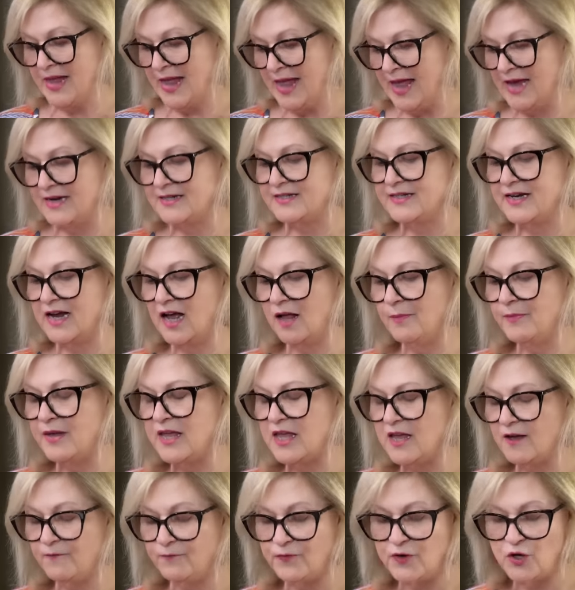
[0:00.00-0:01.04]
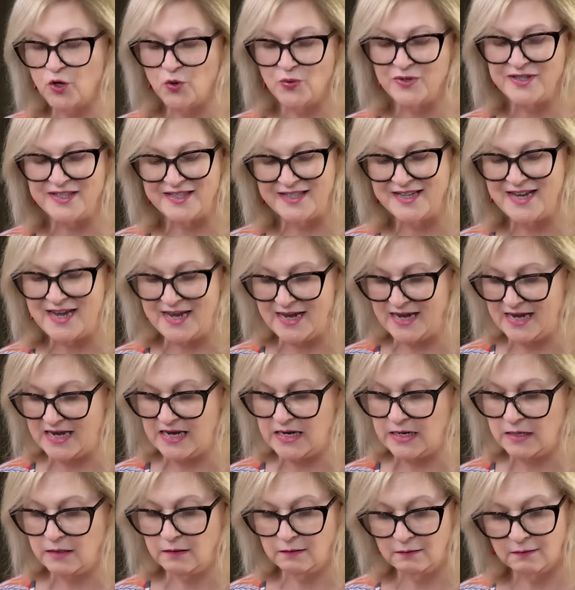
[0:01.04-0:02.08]
And tell me if you
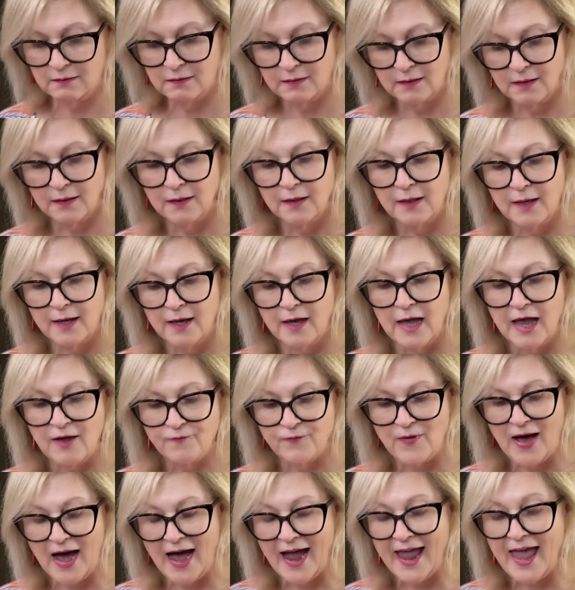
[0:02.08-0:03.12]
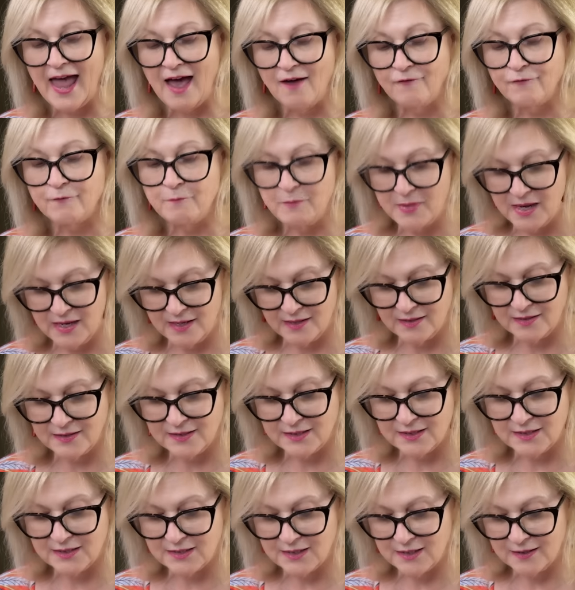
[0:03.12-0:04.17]
see, if I have missed. So
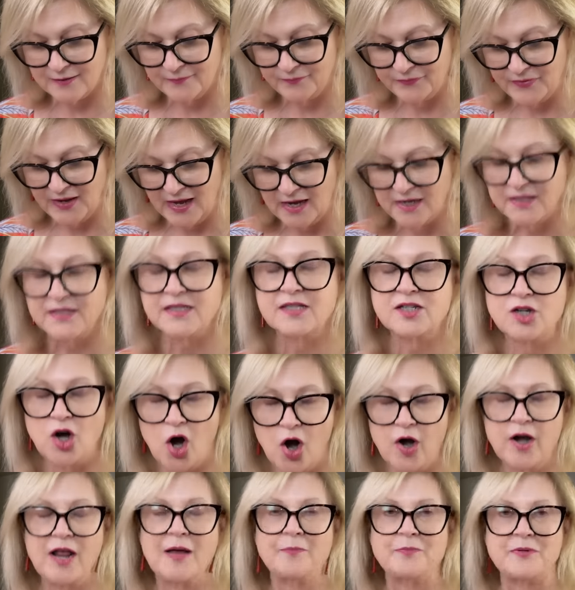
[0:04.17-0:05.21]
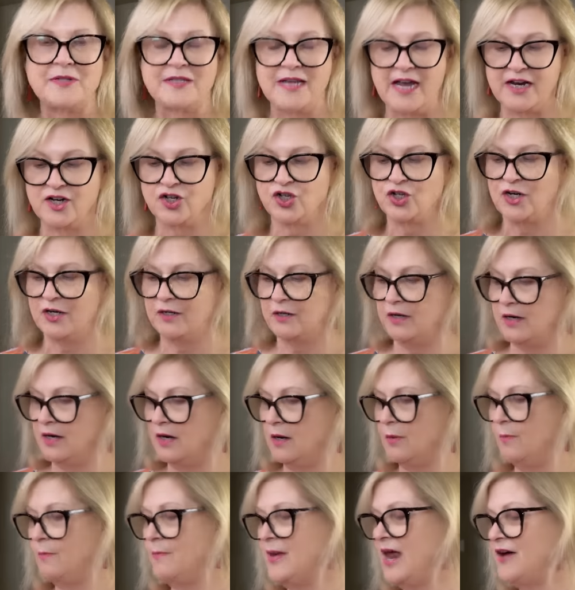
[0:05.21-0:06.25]
the startup section. Startup section.
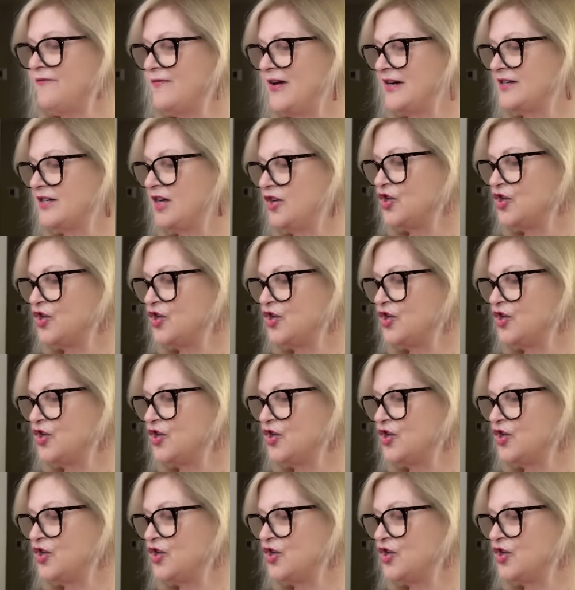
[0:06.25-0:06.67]
Matter of fact, I'll